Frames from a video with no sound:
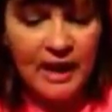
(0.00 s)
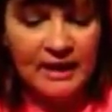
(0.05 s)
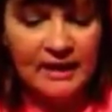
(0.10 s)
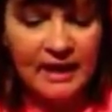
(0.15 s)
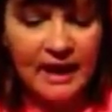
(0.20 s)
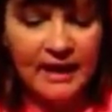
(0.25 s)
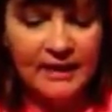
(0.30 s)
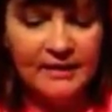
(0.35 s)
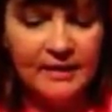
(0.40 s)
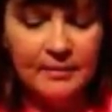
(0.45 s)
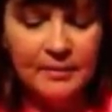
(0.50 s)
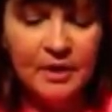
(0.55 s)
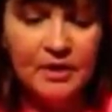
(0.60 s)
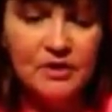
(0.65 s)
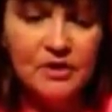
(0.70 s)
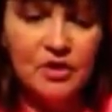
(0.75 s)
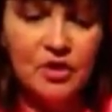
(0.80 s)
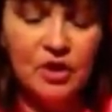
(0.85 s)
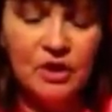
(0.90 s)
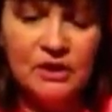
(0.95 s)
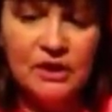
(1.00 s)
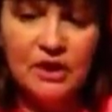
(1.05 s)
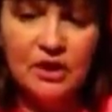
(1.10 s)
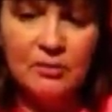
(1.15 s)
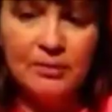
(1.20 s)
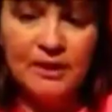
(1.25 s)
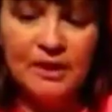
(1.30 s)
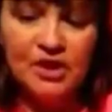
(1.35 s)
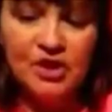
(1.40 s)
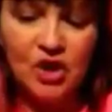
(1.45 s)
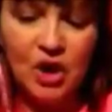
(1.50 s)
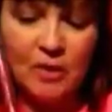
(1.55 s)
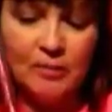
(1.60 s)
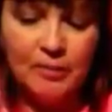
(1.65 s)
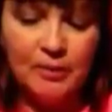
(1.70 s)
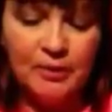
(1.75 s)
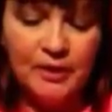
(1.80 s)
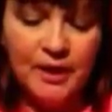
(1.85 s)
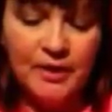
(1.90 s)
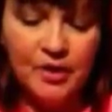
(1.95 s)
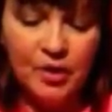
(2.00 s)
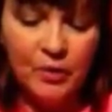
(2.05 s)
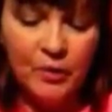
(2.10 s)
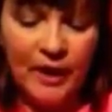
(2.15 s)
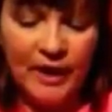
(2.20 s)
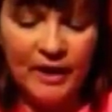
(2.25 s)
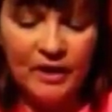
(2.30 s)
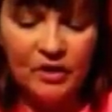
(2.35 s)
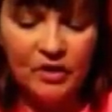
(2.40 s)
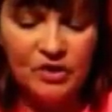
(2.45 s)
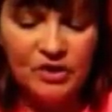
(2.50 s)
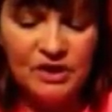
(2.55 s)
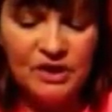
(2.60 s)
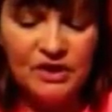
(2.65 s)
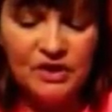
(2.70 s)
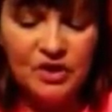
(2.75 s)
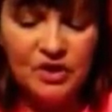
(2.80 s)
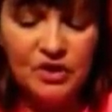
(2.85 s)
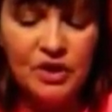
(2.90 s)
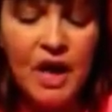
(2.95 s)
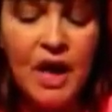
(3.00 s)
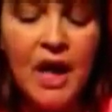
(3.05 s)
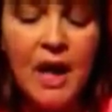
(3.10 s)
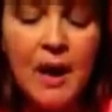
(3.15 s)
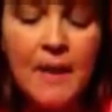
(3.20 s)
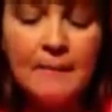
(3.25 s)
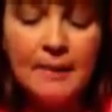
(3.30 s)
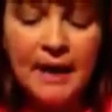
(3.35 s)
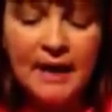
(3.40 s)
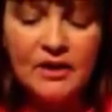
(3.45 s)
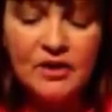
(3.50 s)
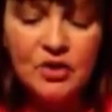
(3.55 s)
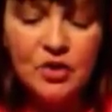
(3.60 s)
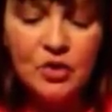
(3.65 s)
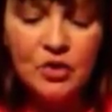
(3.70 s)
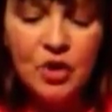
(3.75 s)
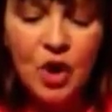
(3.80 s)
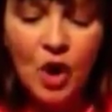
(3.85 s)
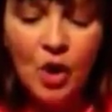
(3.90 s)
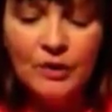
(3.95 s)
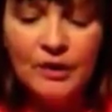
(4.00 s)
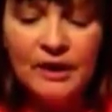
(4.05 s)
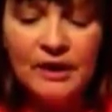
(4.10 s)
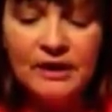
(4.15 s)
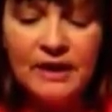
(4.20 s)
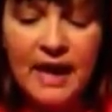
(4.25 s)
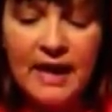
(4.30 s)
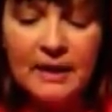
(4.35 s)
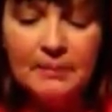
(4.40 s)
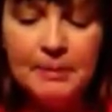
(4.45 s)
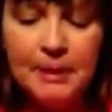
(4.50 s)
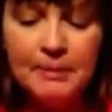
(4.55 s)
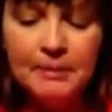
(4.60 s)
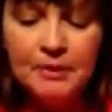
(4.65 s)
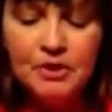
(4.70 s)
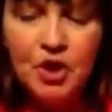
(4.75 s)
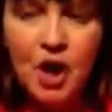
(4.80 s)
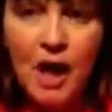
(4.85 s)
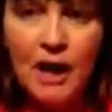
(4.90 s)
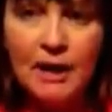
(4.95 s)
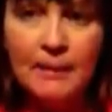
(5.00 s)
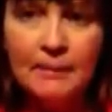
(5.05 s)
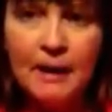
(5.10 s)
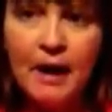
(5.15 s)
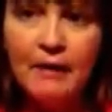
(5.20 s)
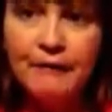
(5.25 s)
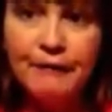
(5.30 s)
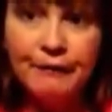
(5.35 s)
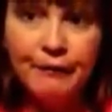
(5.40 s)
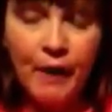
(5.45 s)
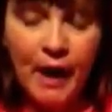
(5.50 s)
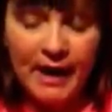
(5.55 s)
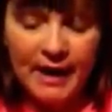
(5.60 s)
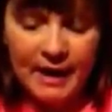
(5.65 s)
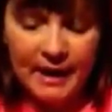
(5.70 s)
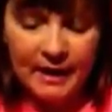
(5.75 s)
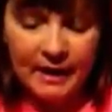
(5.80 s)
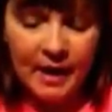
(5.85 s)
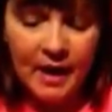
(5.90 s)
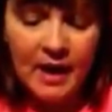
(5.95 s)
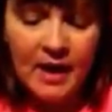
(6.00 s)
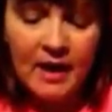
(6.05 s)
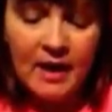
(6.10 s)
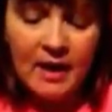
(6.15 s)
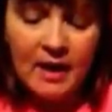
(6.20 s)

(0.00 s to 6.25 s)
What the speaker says: I like them because they're a little bit sharper than their regular scissors, but I do know that a lot of people talk about fraying.